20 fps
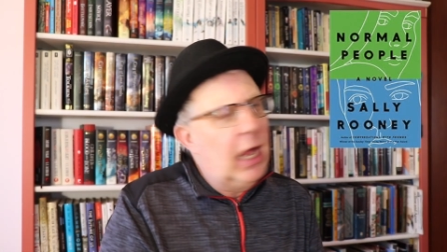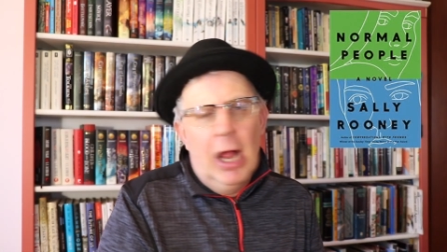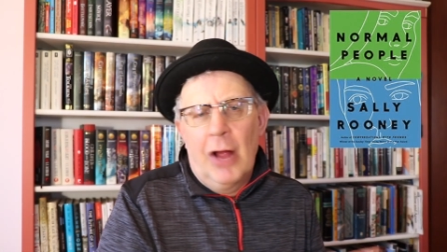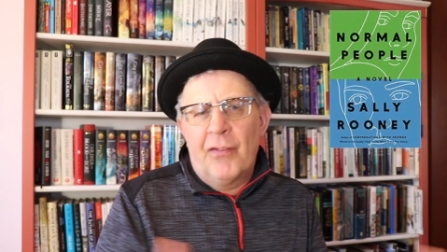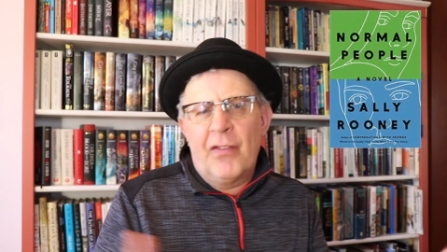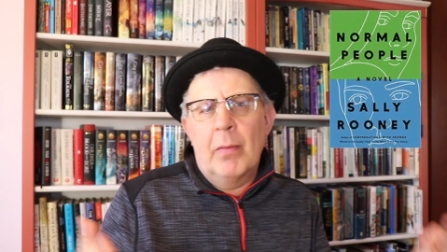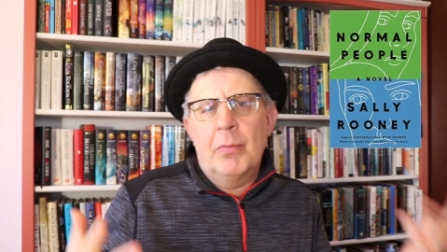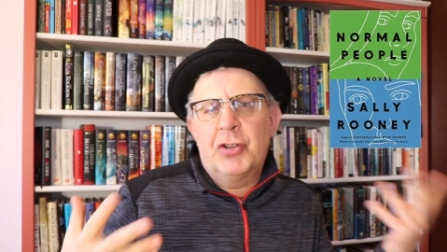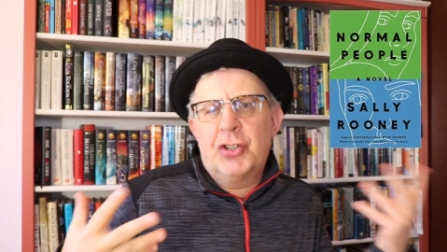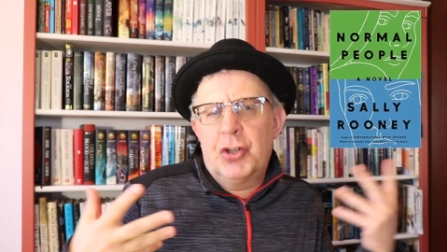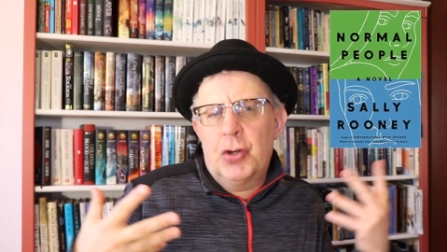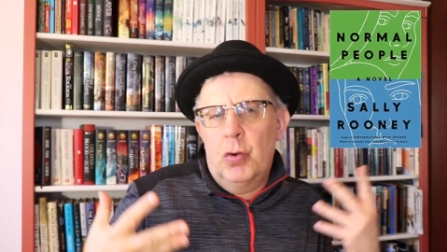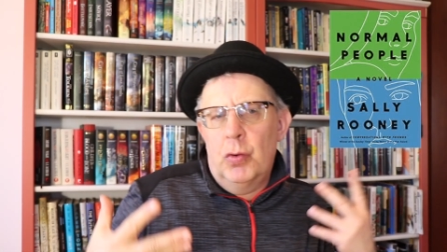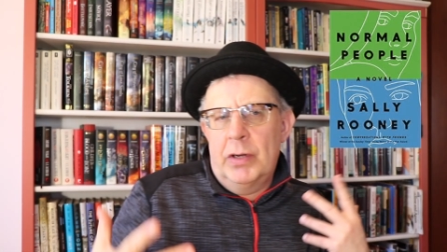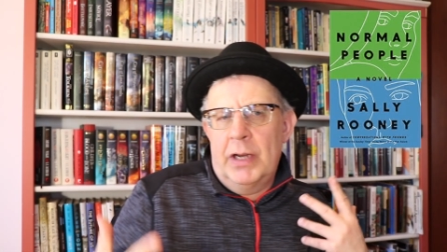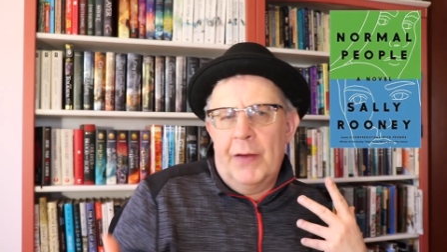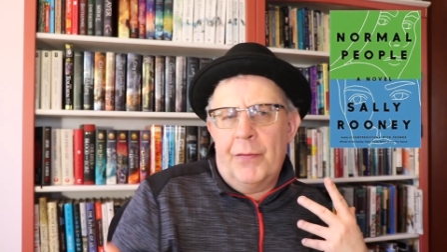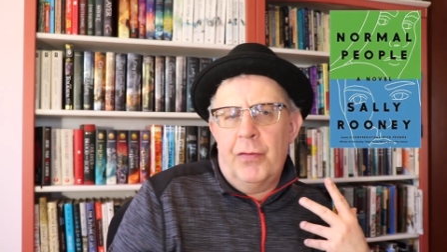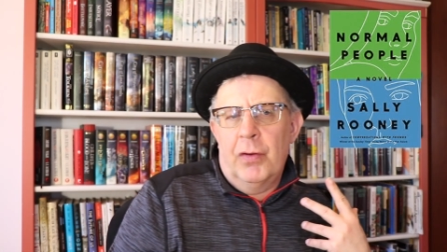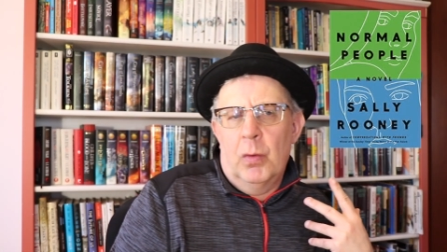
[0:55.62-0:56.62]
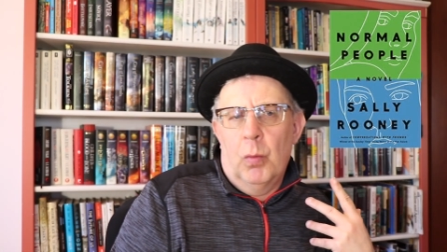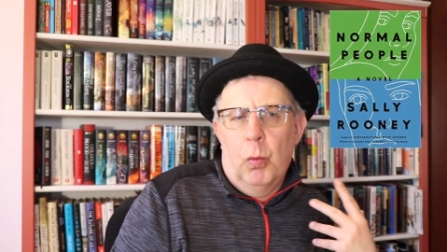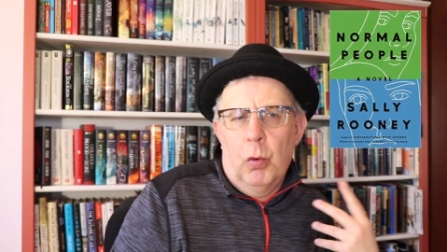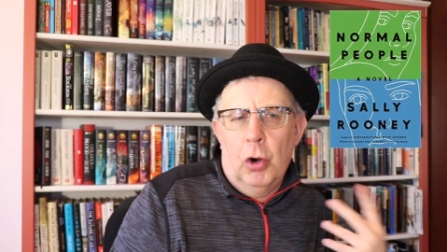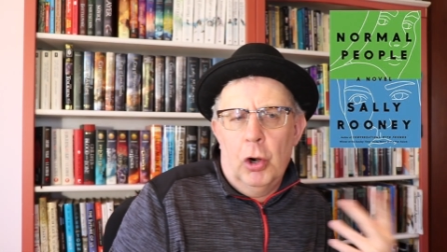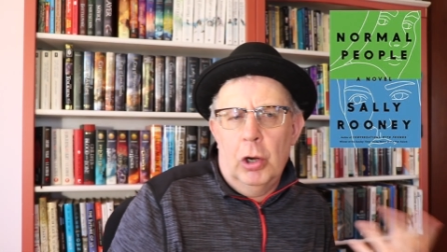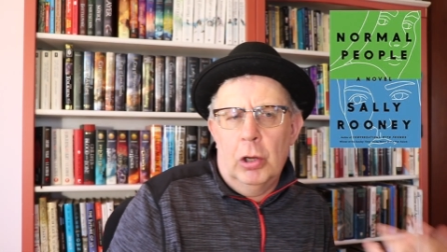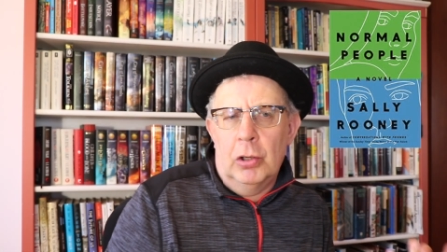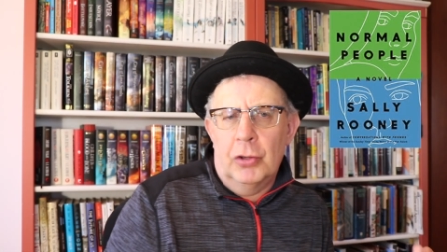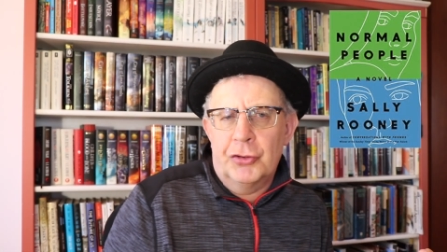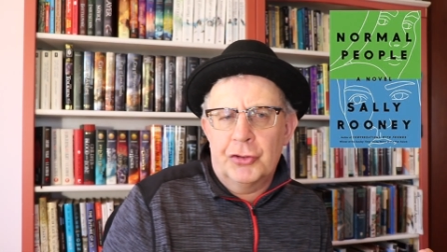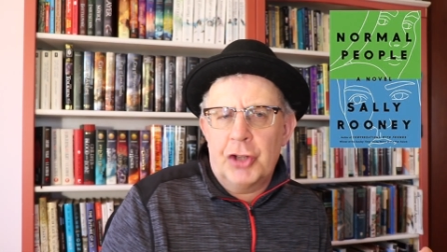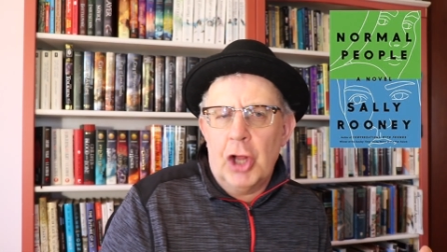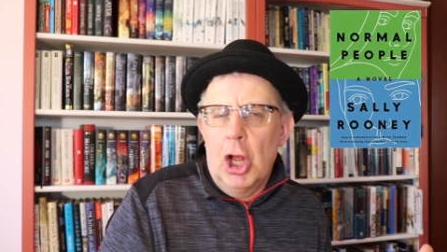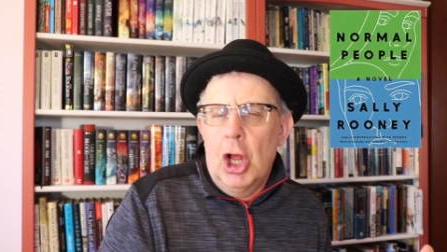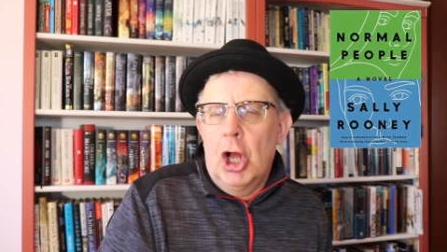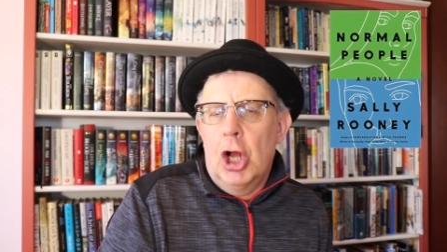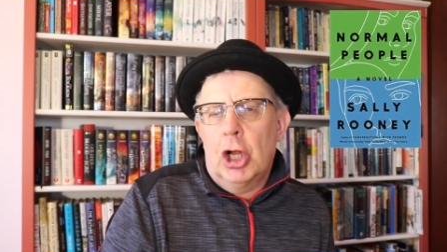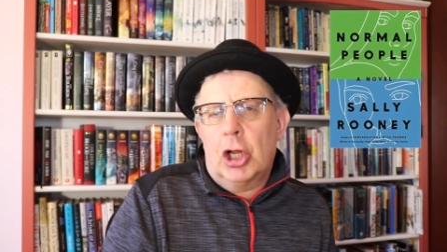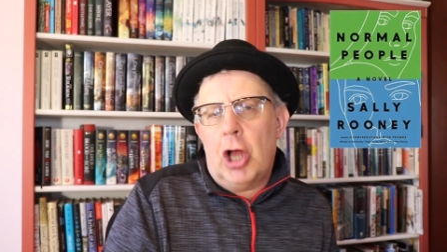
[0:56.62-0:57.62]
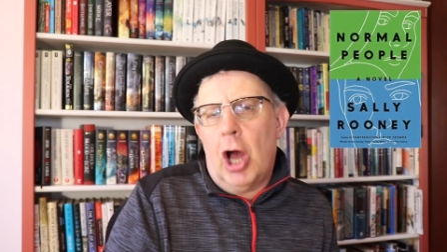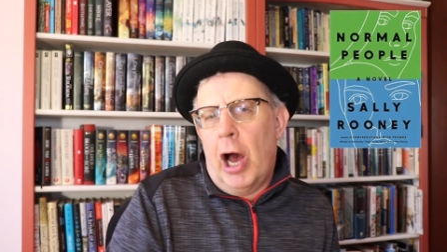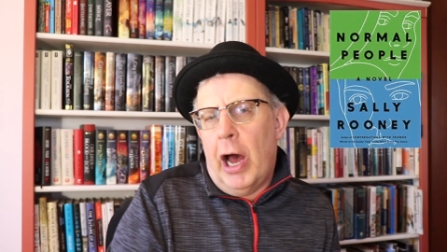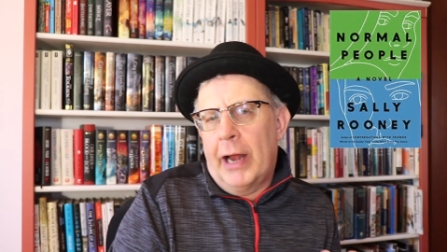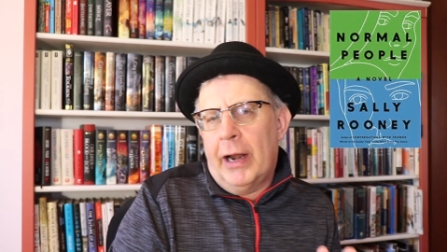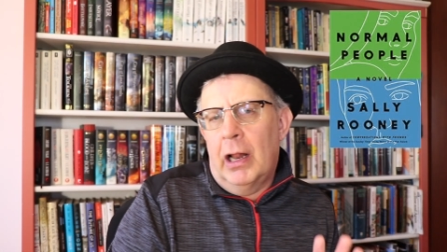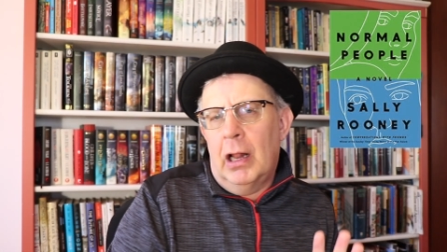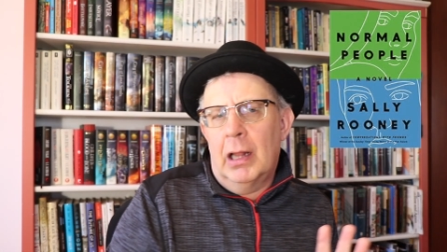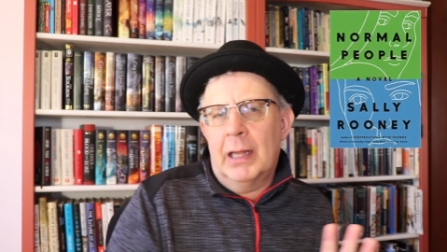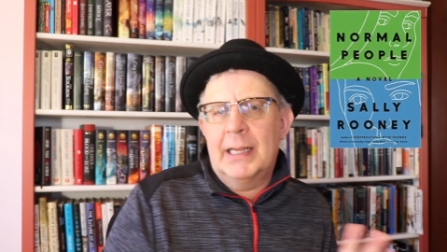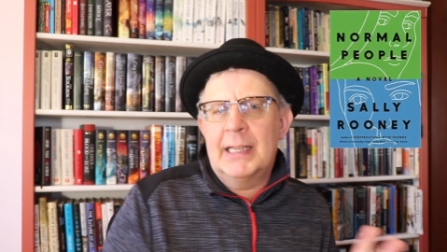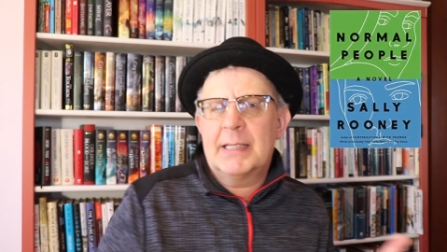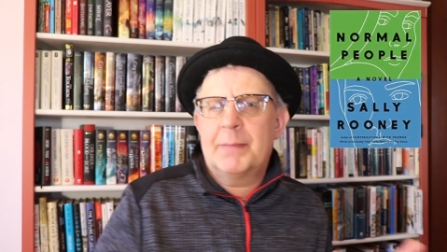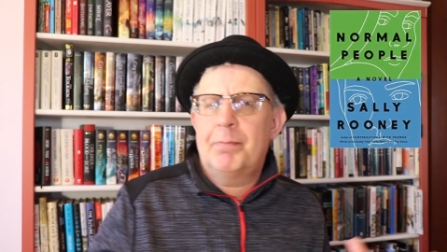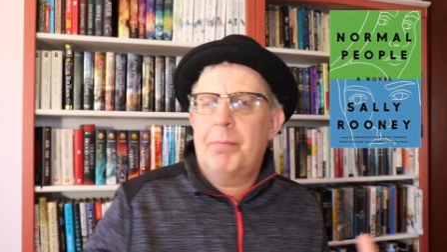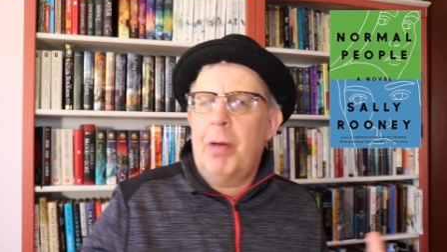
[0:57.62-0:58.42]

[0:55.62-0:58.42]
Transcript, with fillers: from two different worlds. Connell is